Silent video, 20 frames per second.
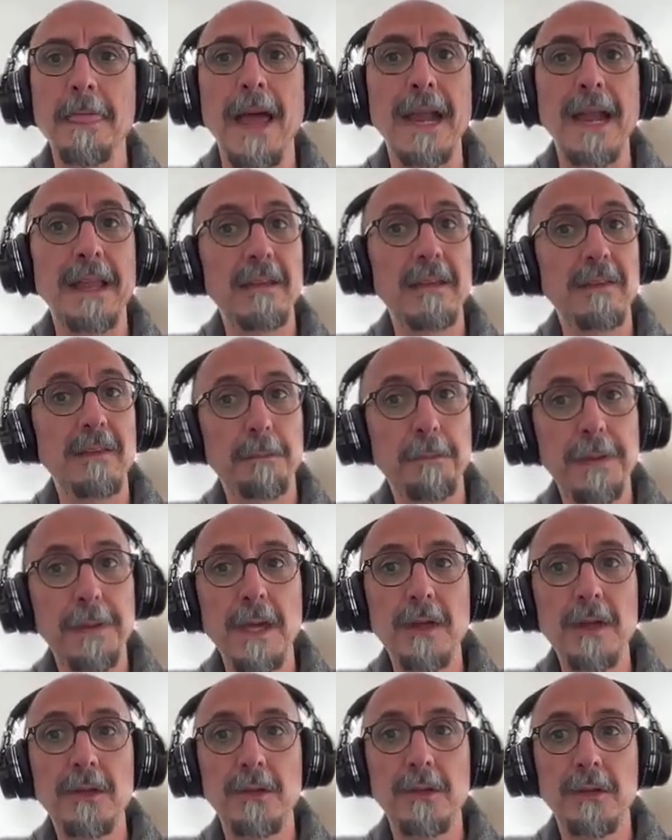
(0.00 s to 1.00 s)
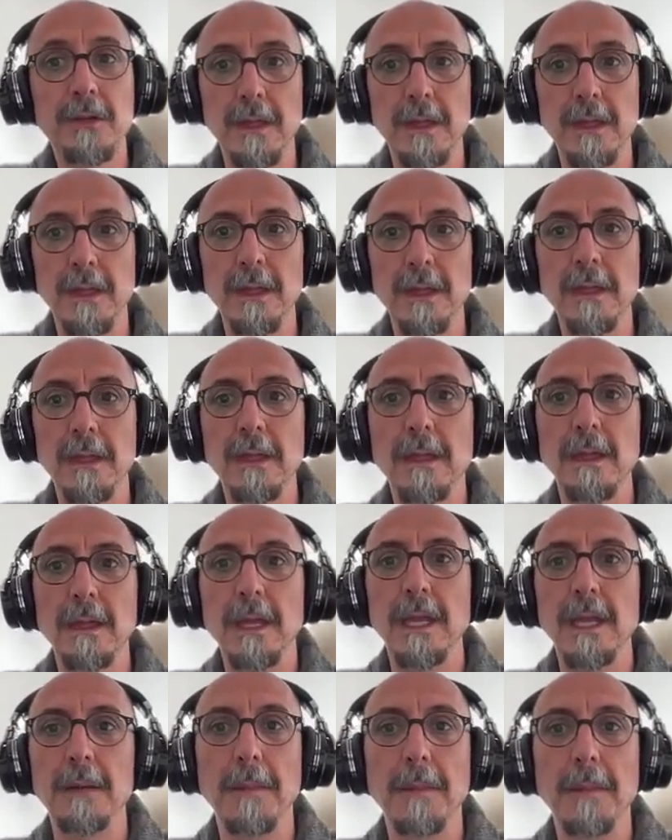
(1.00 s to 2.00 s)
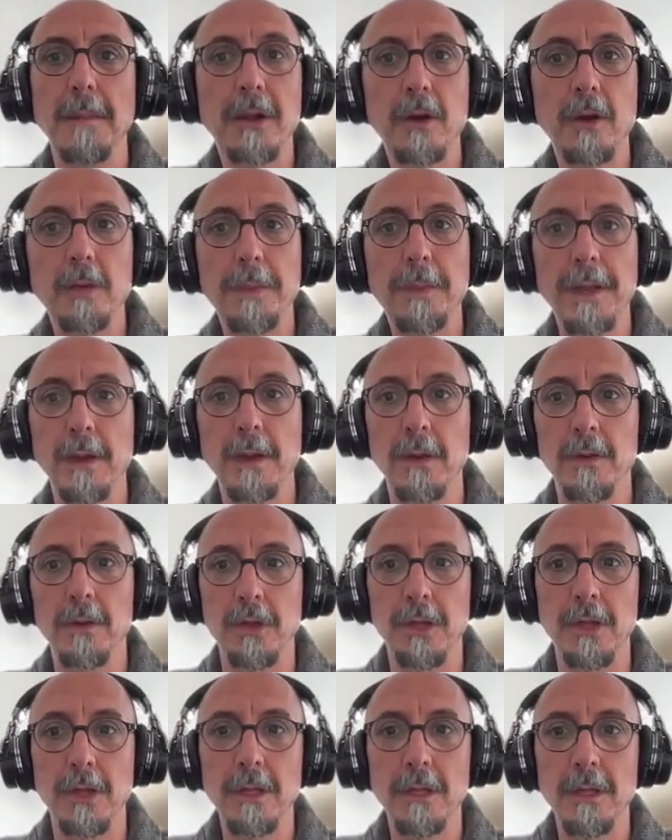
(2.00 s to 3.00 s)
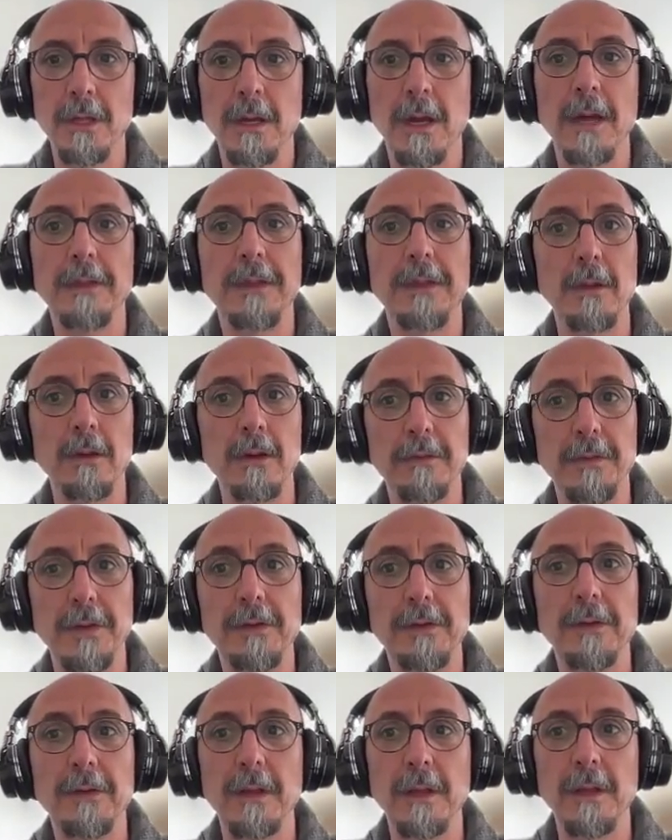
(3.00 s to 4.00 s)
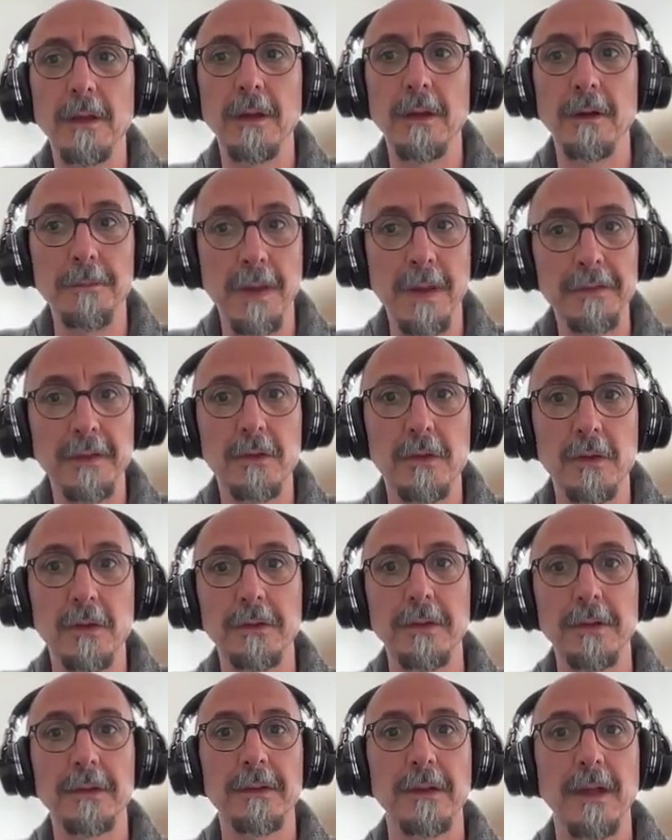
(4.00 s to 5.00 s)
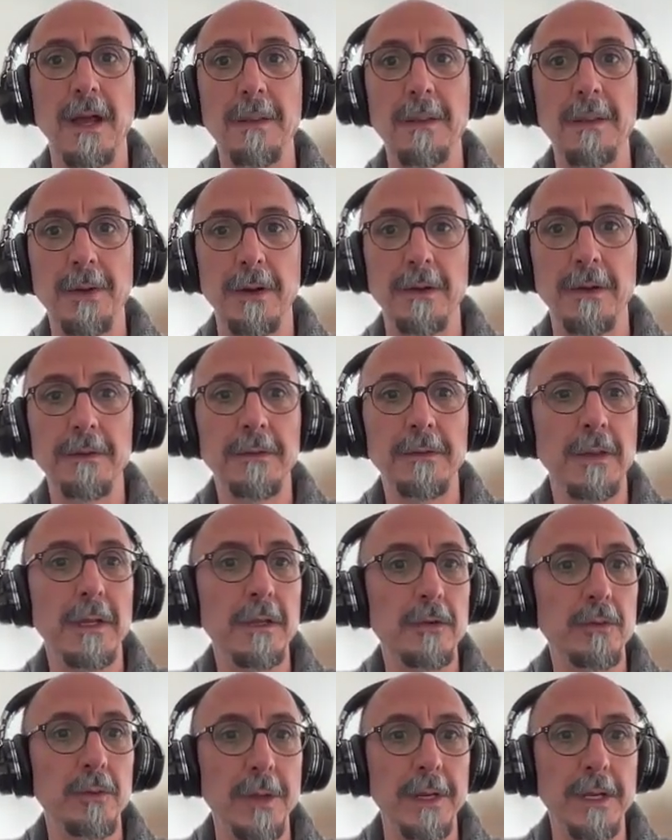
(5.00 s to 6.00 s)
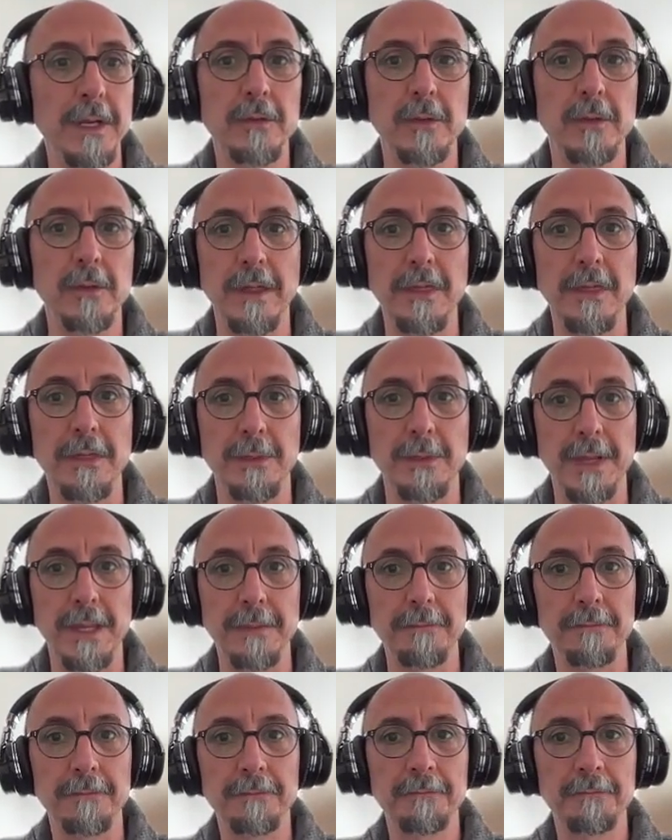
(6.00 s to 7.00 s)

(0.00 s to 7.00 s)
and his PhD in microbiology at the University of Massachusetts Amherst in 2023.